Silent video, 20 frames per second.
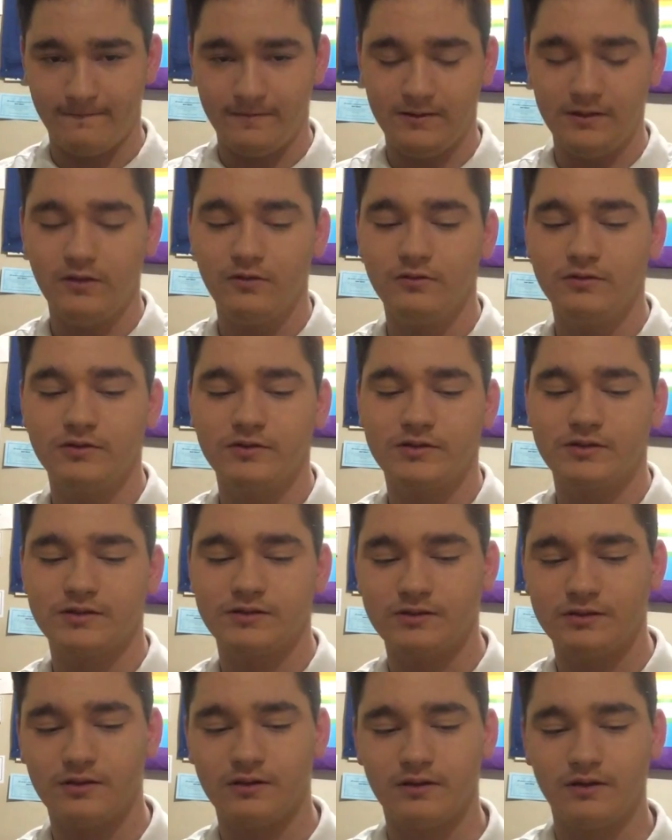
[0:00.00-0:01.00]

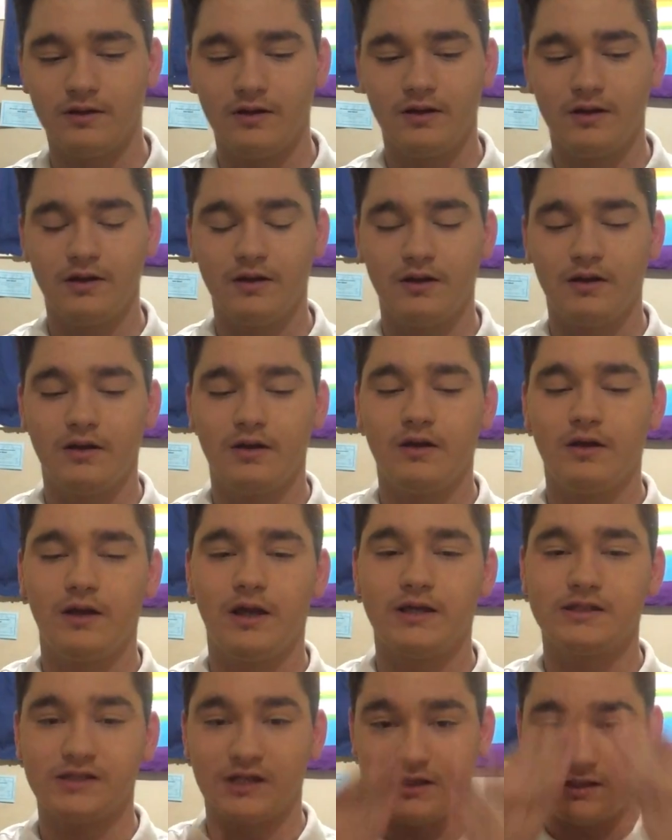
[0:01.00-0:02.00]
use
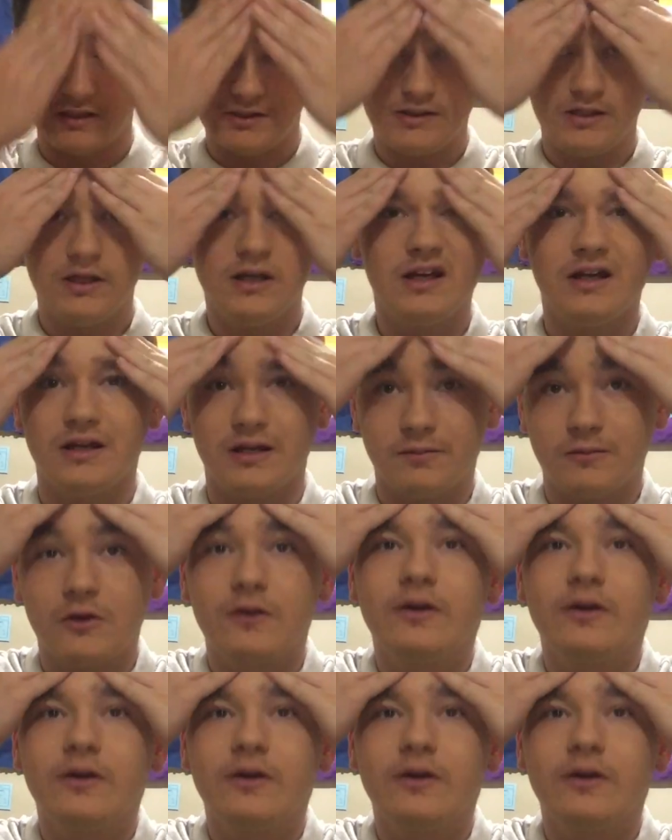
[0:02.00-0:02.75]
hand sanitizer. And I'm